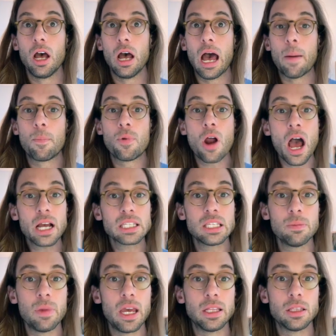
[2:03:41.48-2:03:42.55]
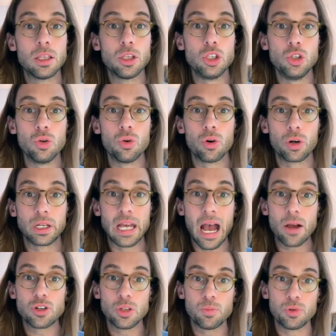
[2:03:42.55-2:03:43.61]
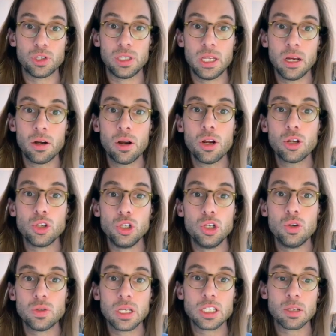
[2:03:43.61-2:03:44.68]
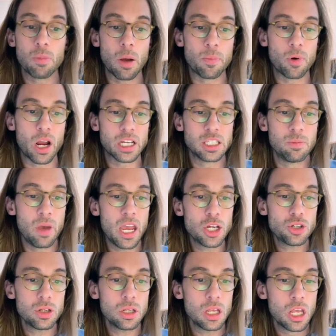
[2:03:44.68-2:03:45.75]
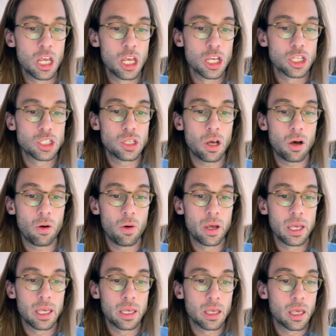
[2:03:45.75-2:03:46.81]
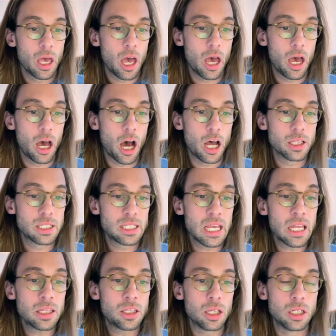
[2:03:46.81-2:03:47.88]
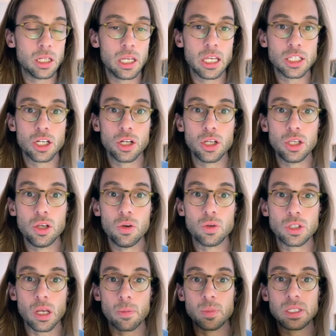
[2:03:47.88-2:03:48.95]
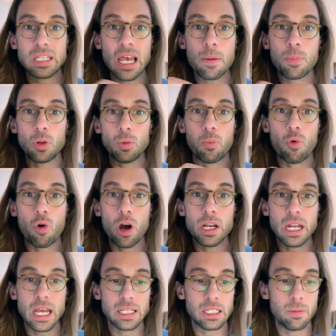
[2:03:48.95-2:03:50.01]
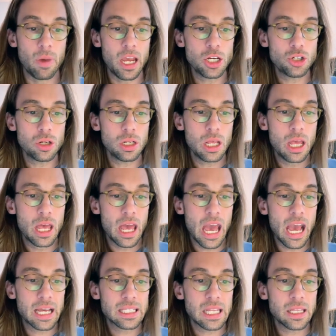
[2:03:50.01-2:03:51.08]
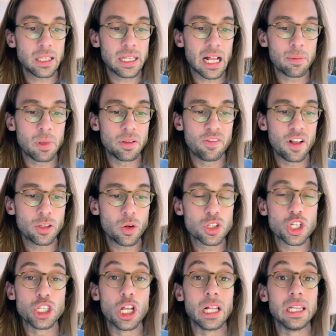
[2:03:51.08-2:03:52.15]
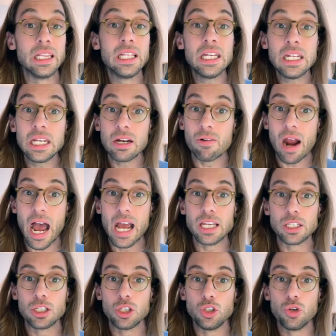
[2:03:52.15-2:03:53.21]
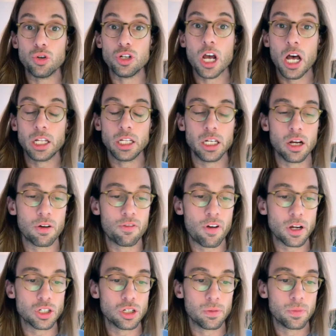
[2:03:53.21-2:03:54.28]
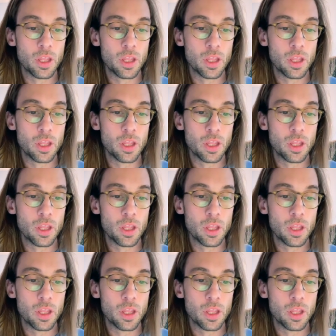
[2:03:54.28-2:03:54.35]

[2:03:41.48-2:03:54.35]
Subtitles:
approximate your Gaussian posterior using some approximation. So unscented is going to use some sample point estimation. Extended Kalman filter is going to linearize your nonlinear function.